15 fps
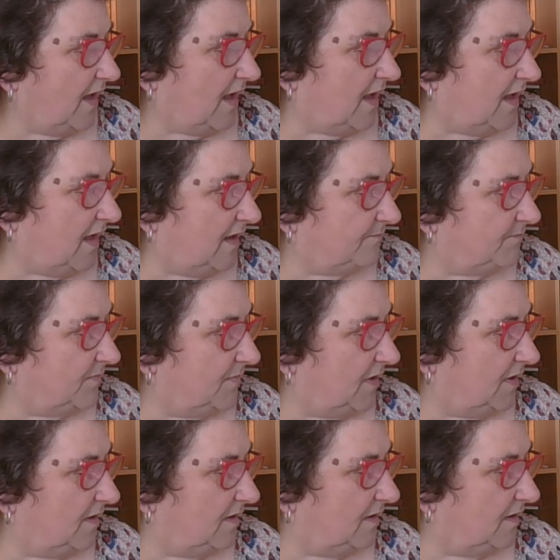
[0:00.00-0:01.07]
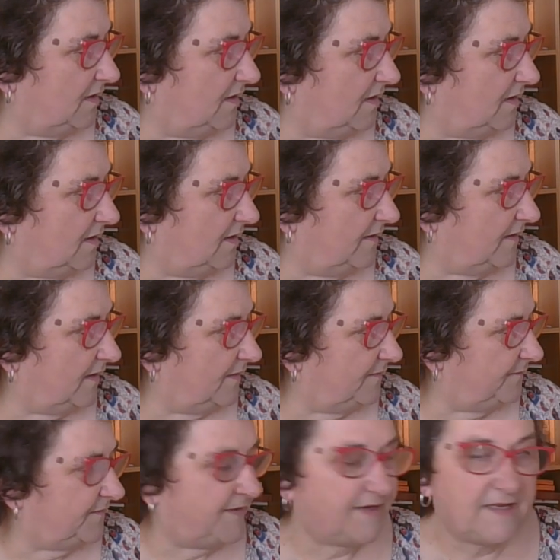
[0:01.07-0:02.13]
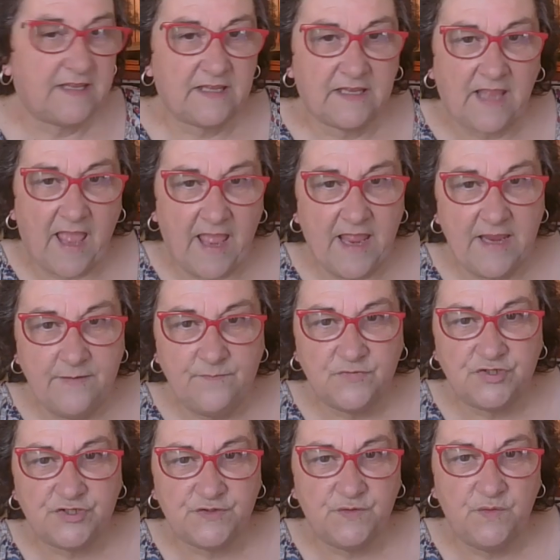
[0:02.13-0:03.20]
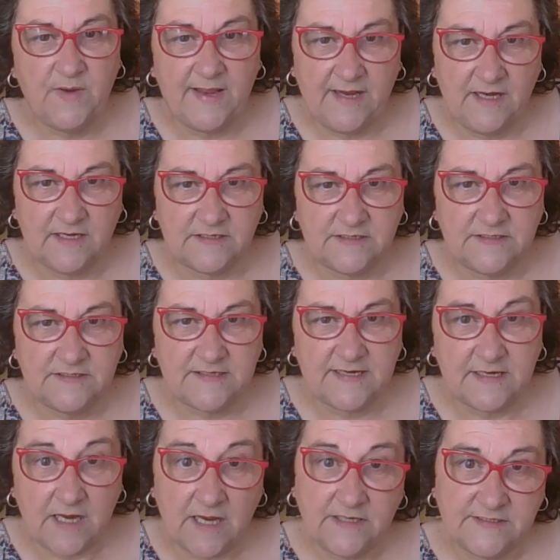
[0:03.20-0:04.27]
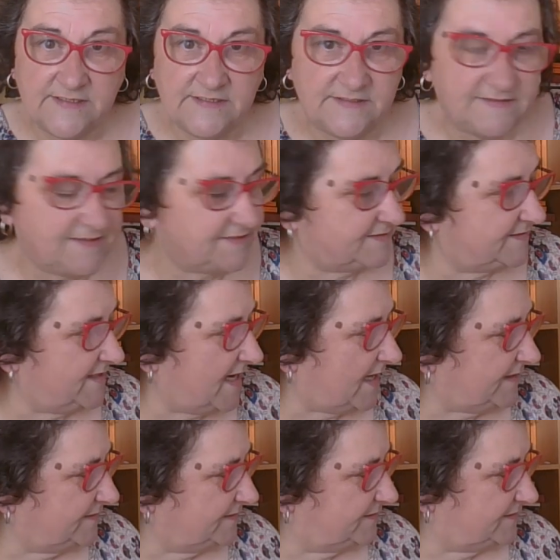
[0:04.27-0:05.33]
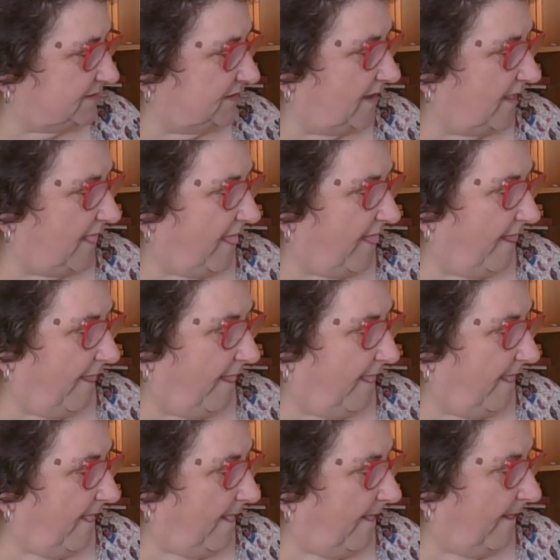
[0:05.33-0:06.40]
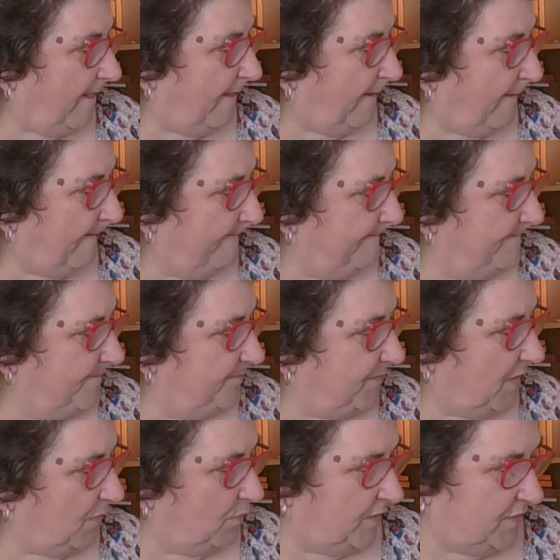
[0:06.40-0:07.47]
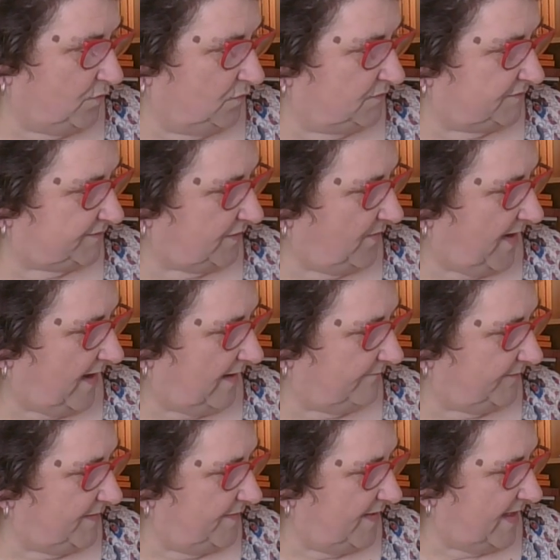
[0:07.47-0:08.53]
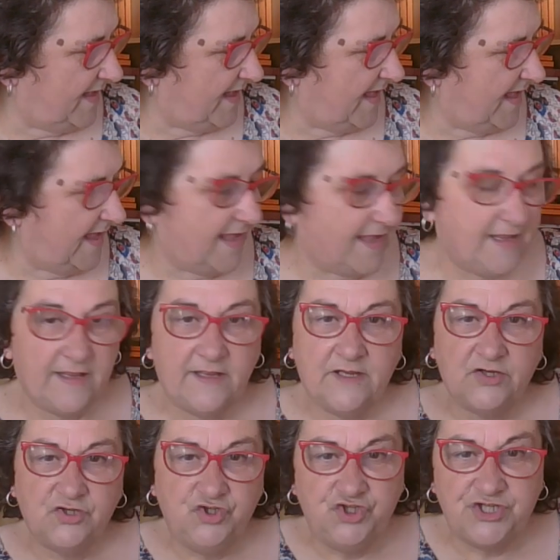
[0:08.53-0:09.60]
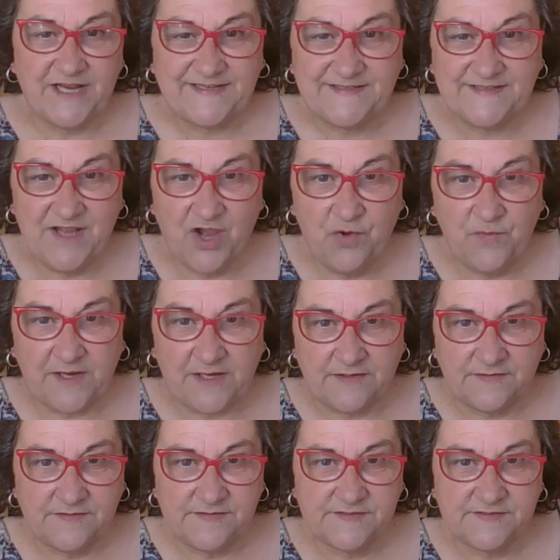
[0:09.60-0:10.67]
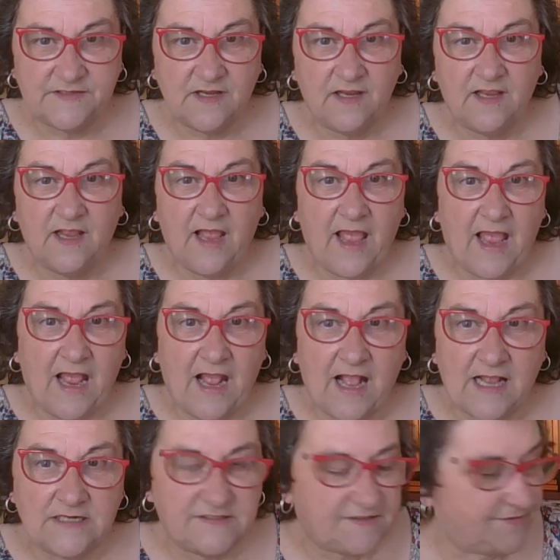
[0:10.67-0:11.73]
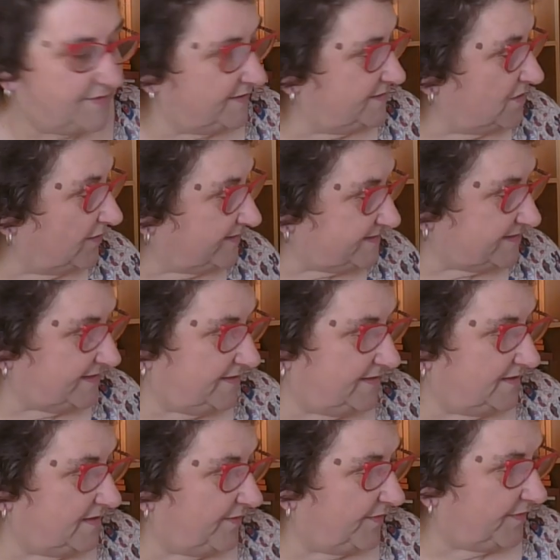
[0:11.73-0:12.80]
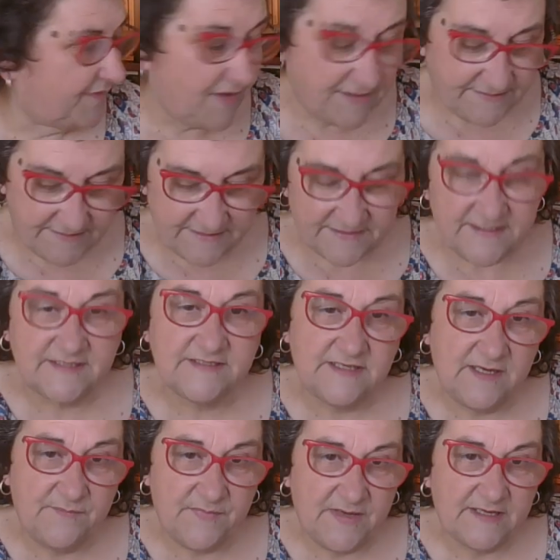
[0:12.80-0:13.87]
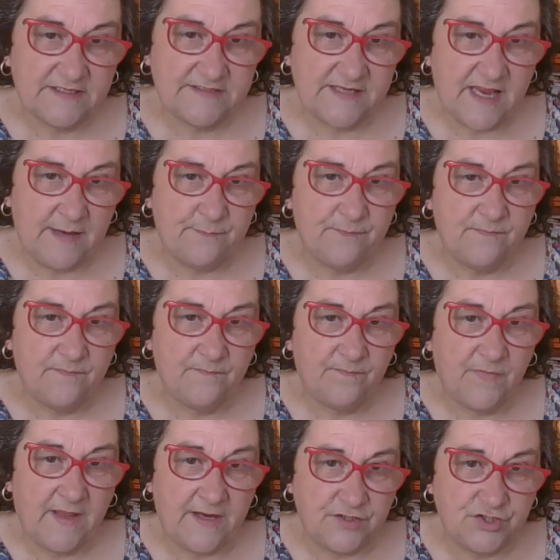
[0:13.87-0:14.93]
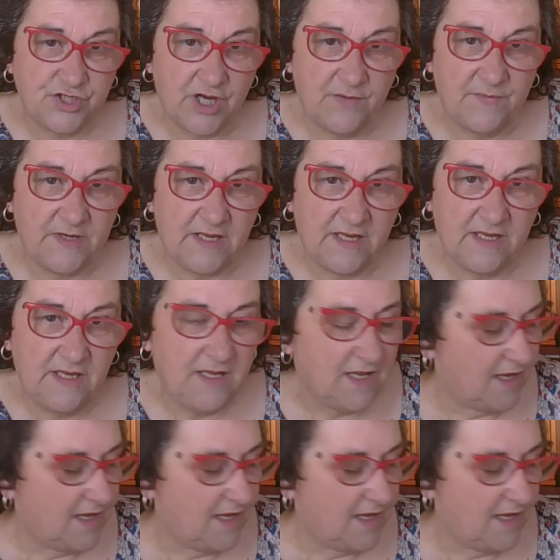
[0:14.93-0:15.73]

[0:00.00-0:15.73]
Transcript: um, that came to England in 1868. Um, we also have in there Jesse Owens at the 1936 Olympics in, in Germany,